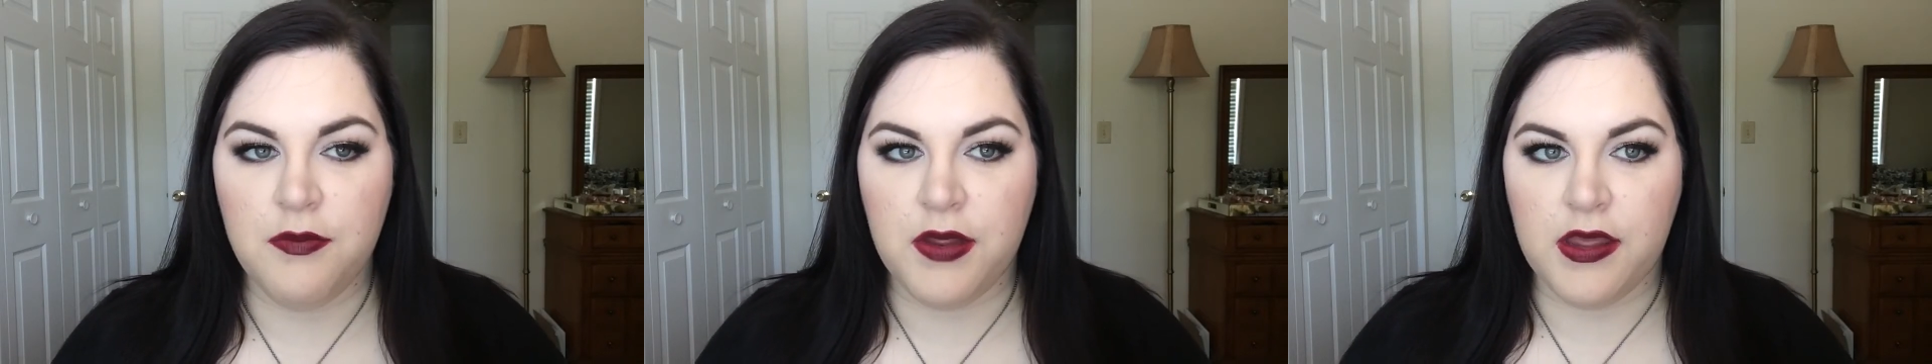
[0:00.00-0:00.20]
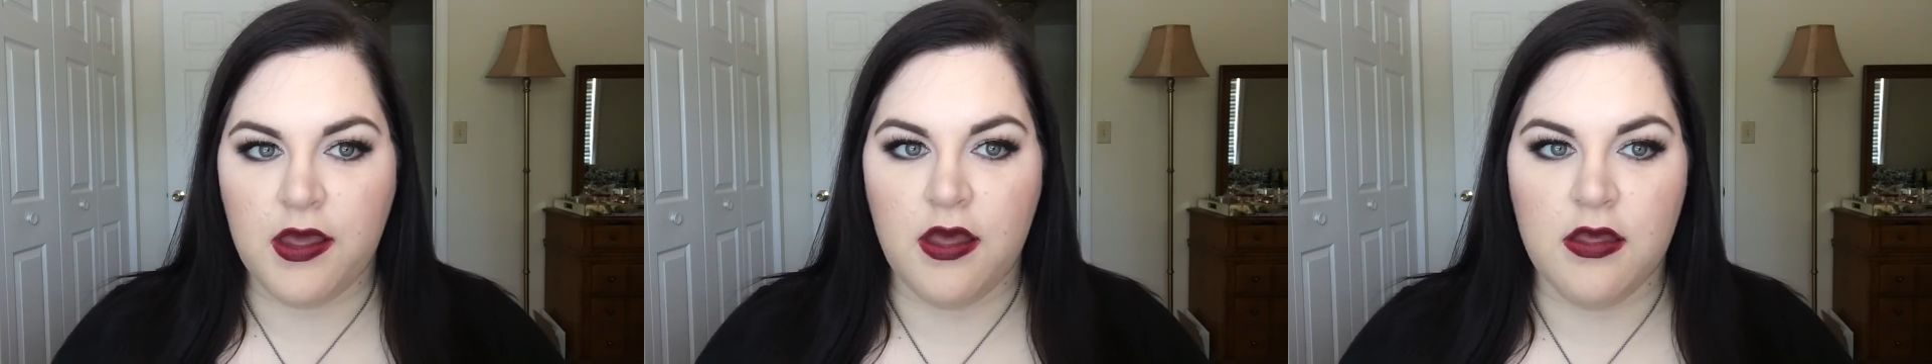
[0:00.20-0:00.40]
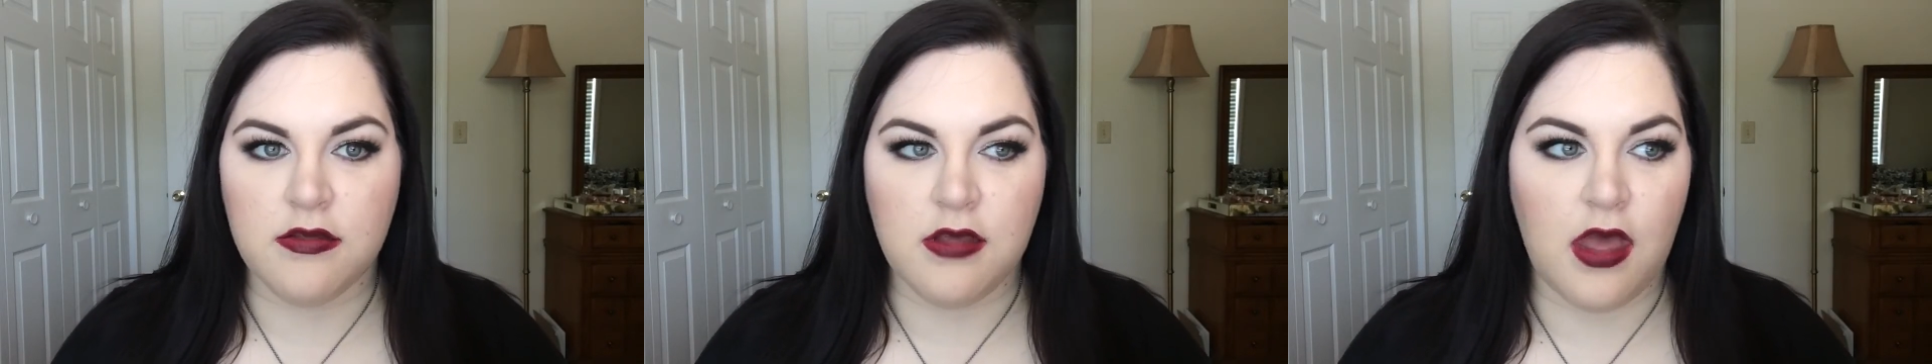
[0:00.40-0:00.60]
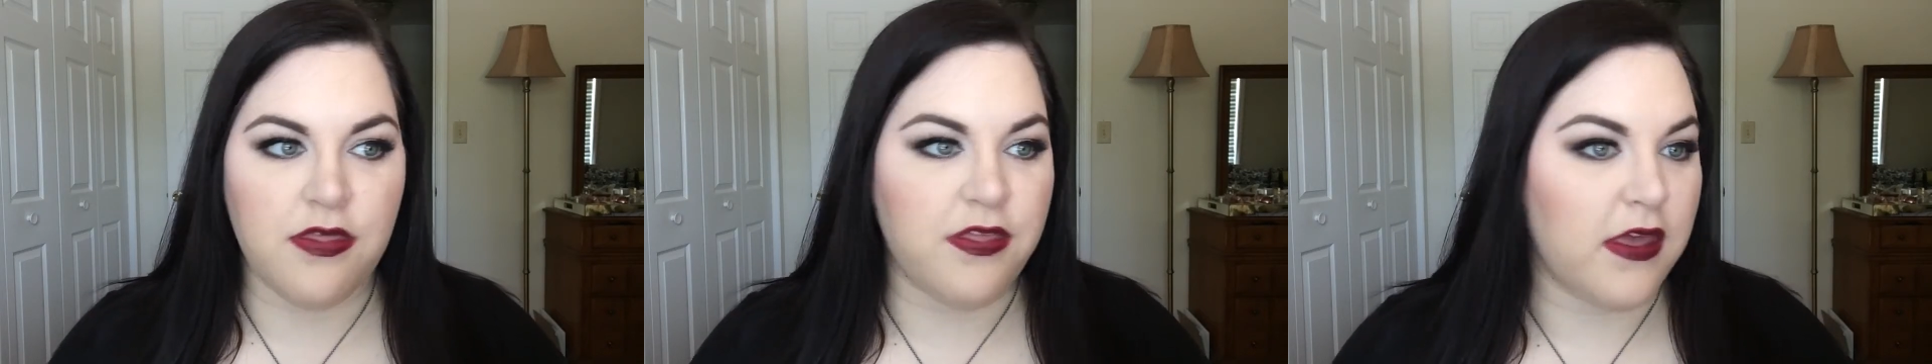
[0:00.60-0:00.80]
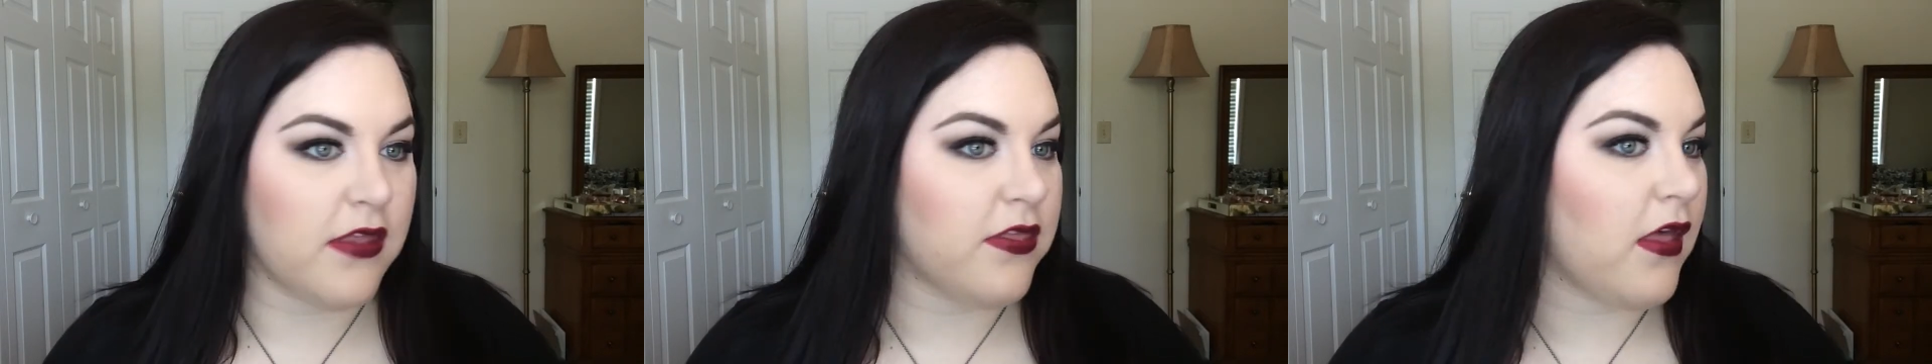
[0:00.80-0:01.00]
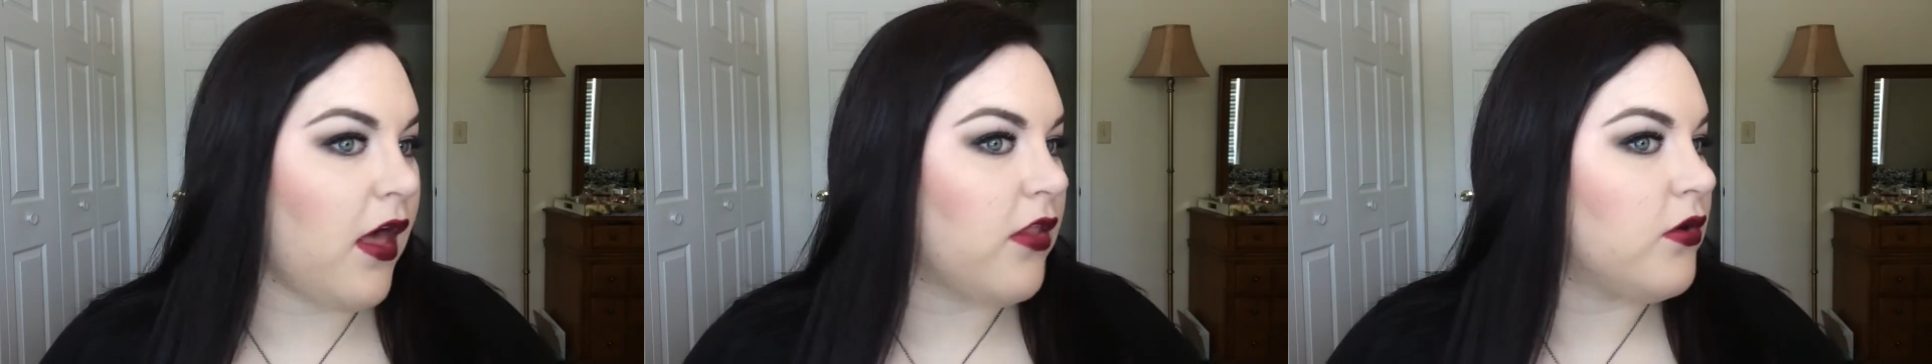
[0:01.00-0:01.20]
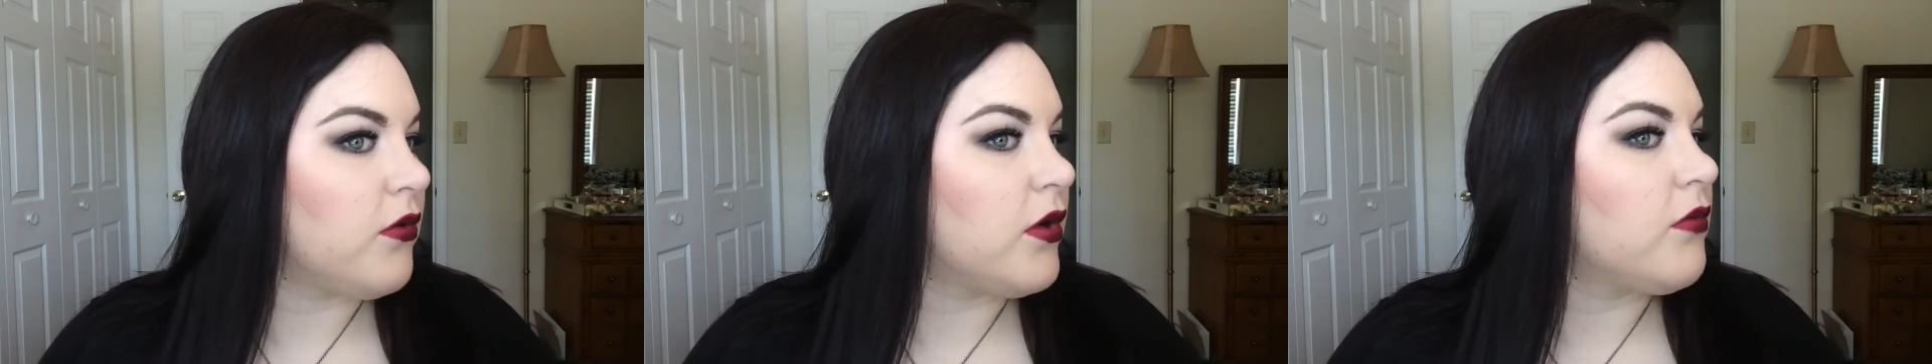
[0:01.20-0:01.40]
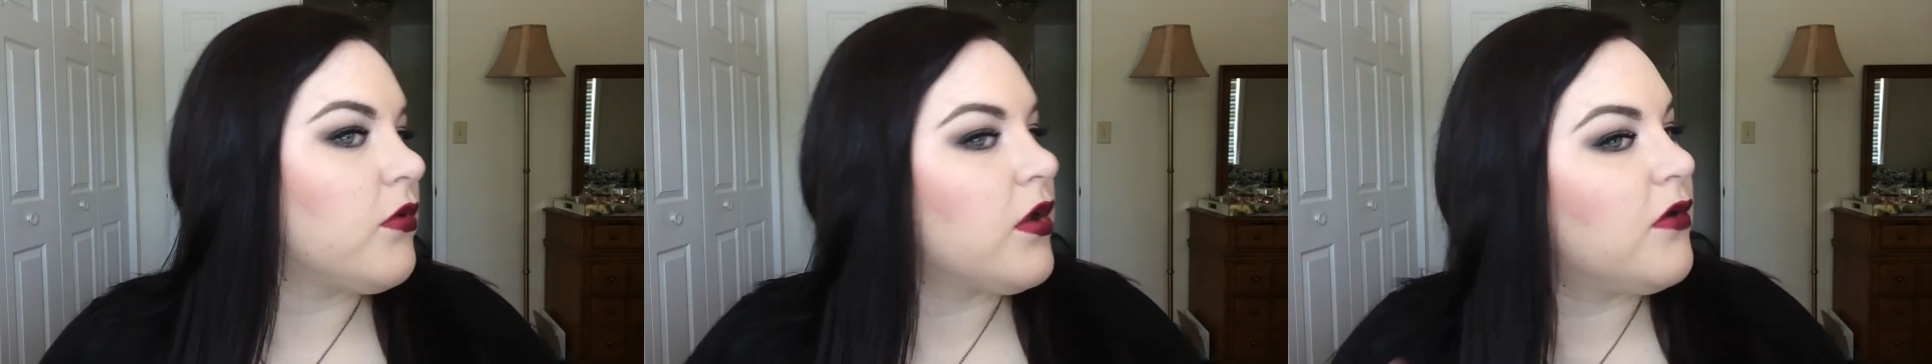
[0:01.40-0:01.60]
because I think the other
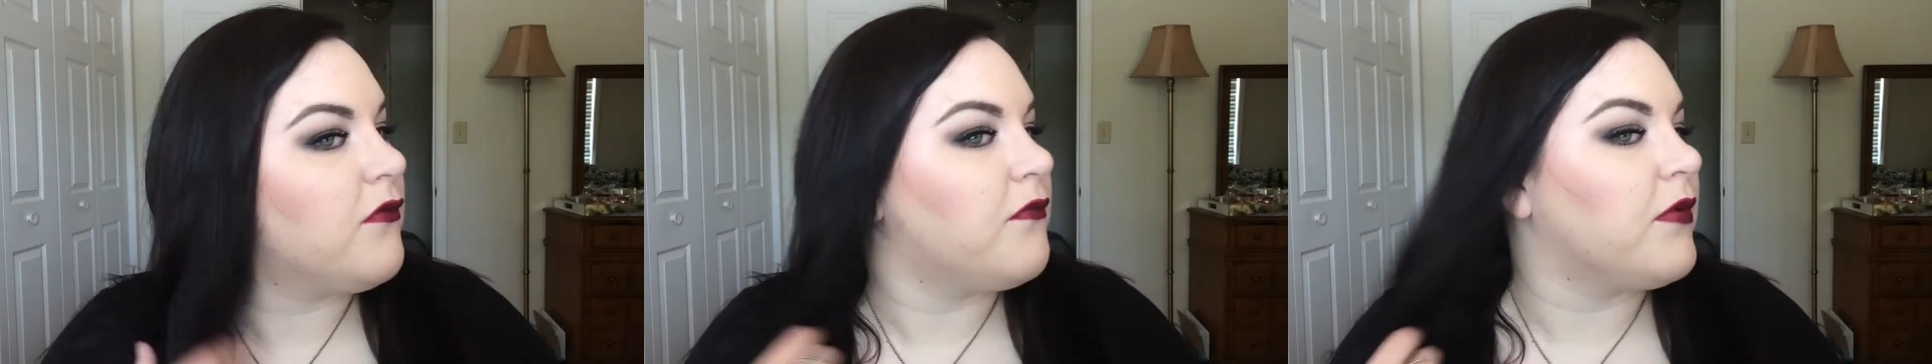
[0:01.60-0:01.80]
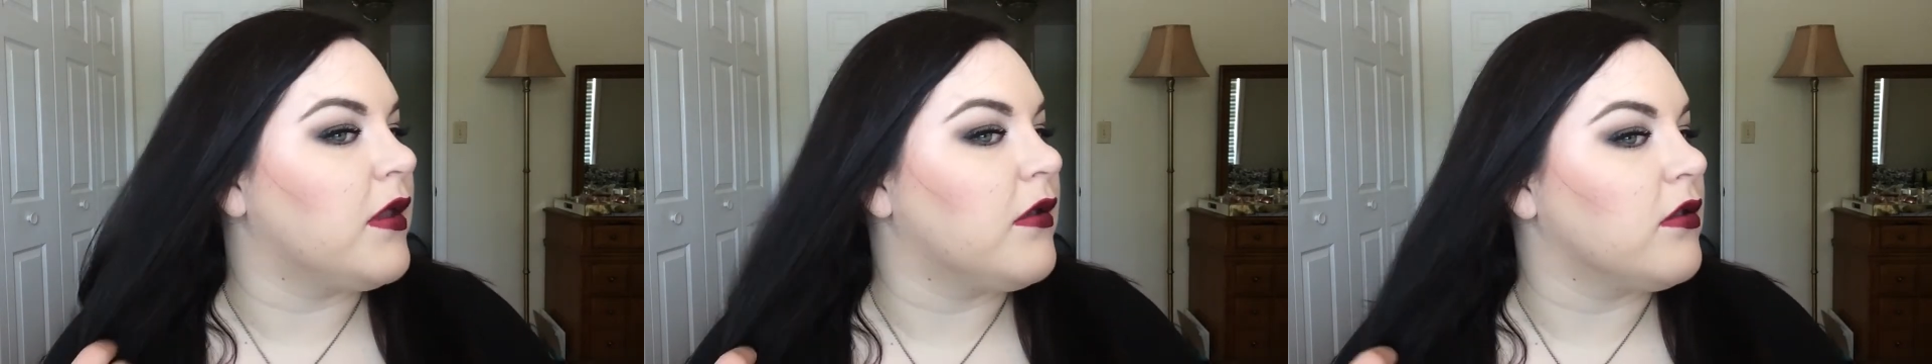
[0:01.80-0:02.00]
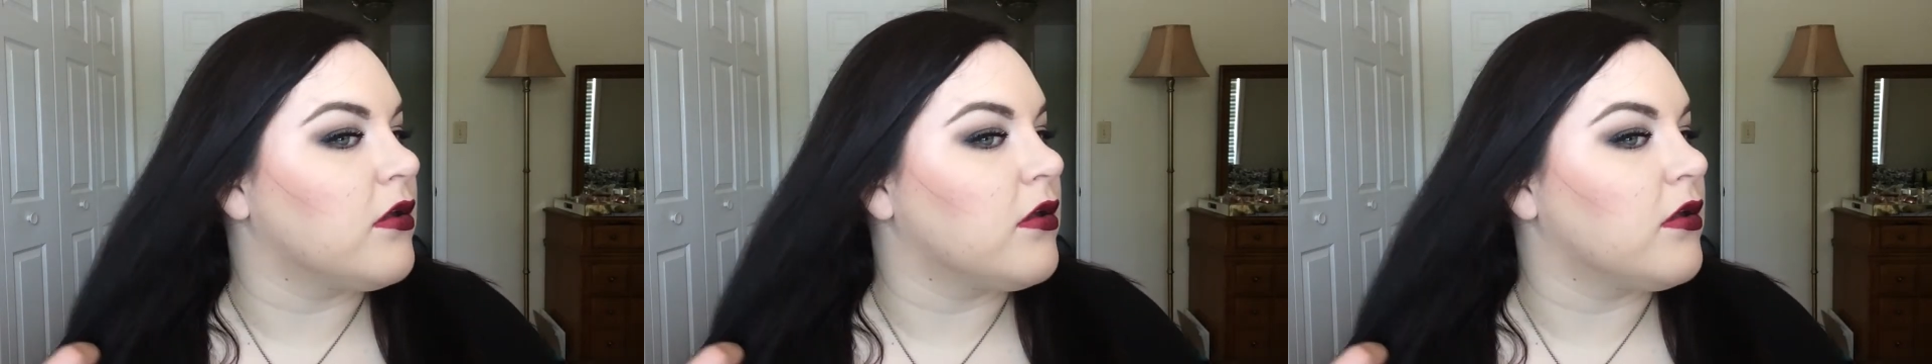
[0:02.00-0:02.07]
one would have been